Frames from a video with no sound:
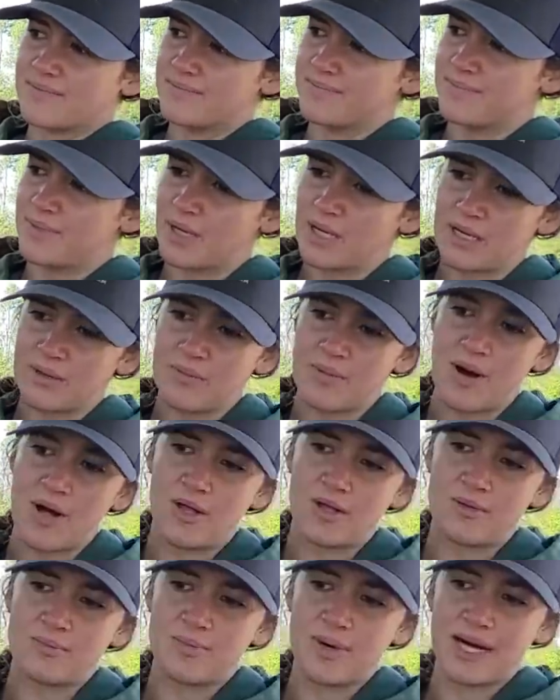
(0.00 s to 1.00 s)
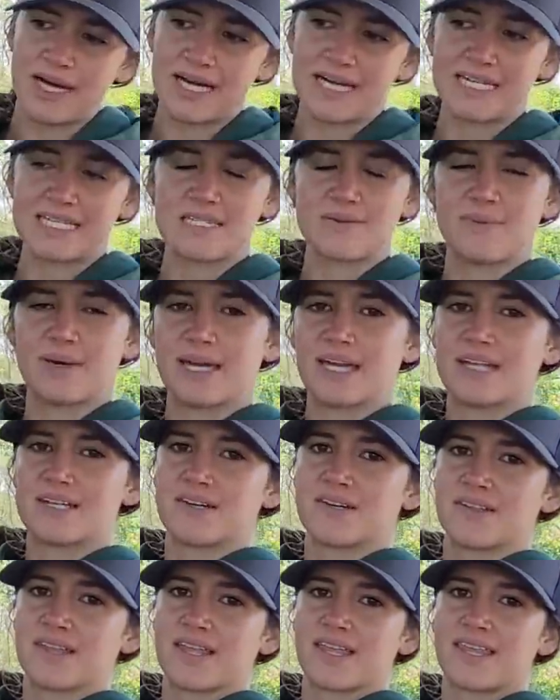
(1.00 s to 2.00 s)
putting them all in buckets, making
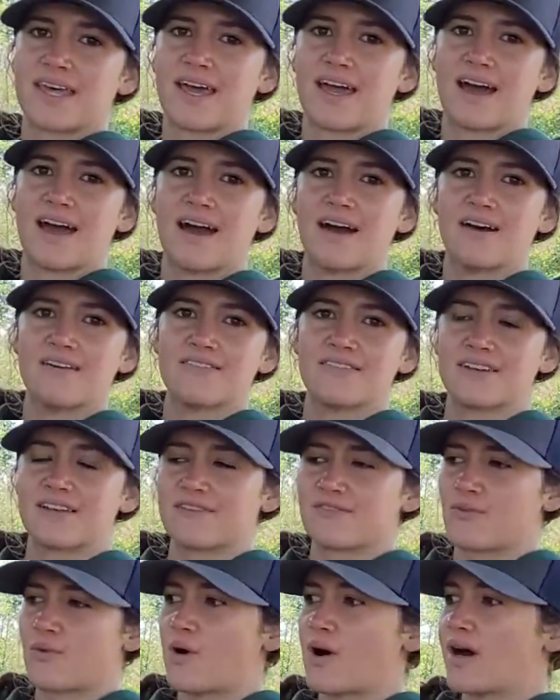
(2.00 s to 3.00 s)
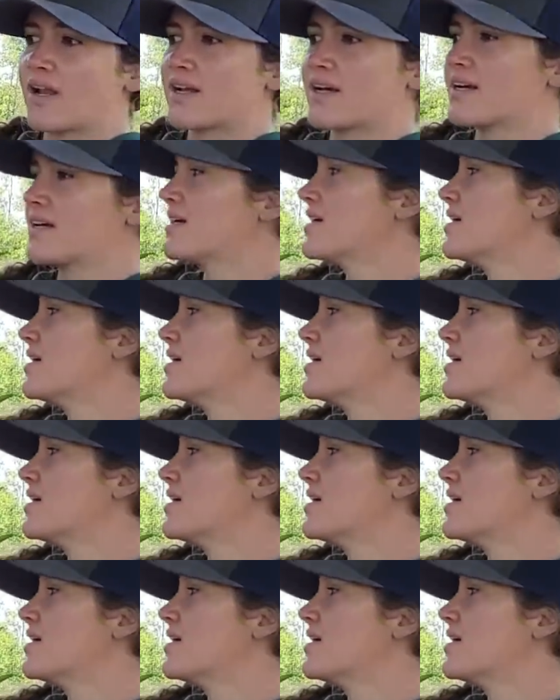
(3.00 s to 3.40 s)
sure that they have enough water.